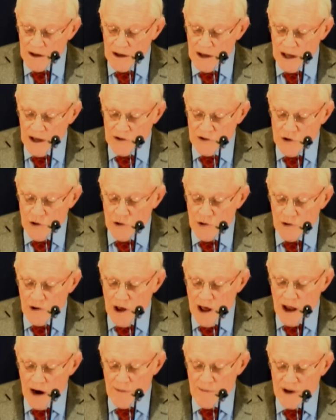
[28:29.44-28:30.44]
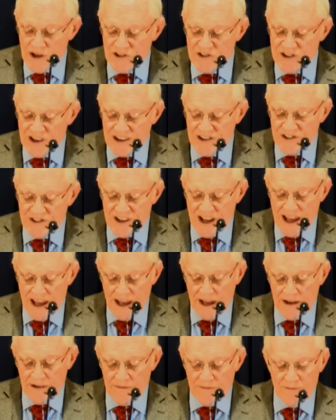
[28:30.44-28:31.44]
in Deuteronomy
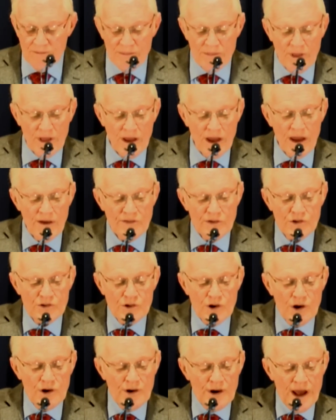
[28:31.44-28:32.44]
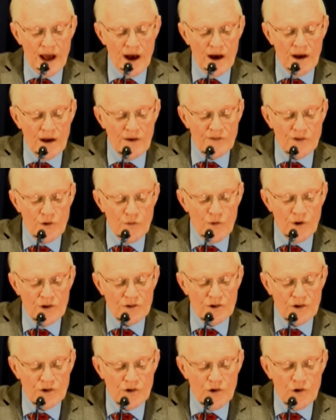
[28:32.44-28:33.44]
16, if you turn now, if you would,
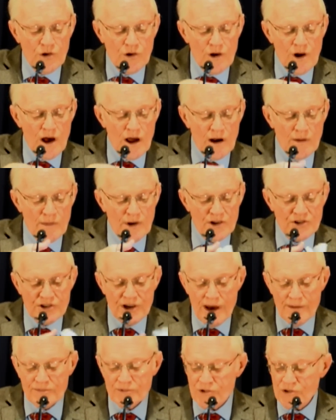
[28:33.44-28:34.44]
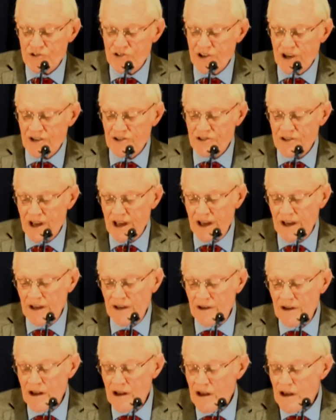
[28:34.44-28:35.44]
to Deuteronomy chapter
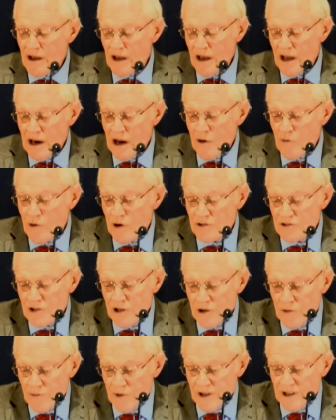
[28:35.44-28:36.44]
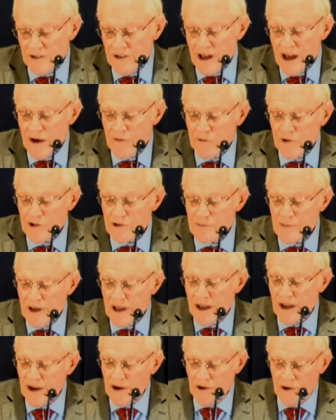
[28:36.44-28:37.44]
16, and I want you to read that with
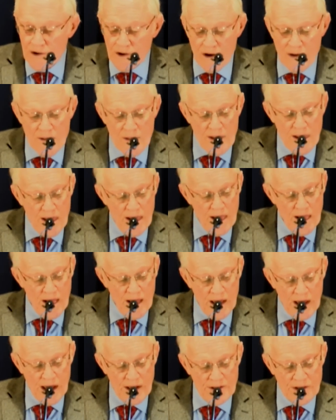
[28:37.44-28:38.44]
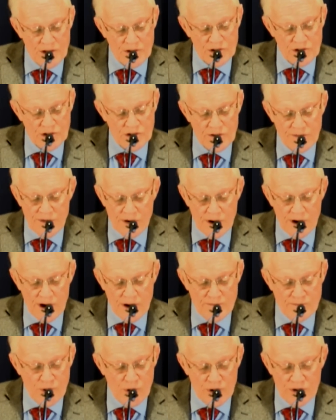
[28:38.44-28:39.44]
me here. And this is a very
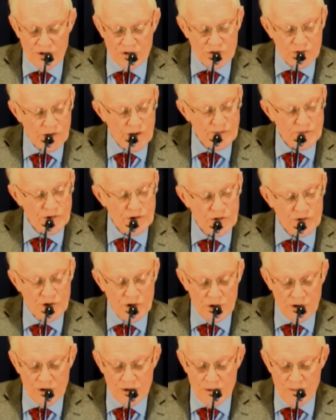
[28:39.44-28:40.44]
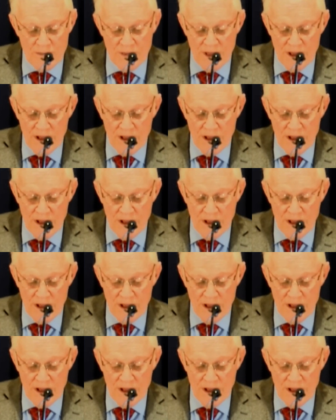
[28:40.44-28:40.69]
important scripture, too.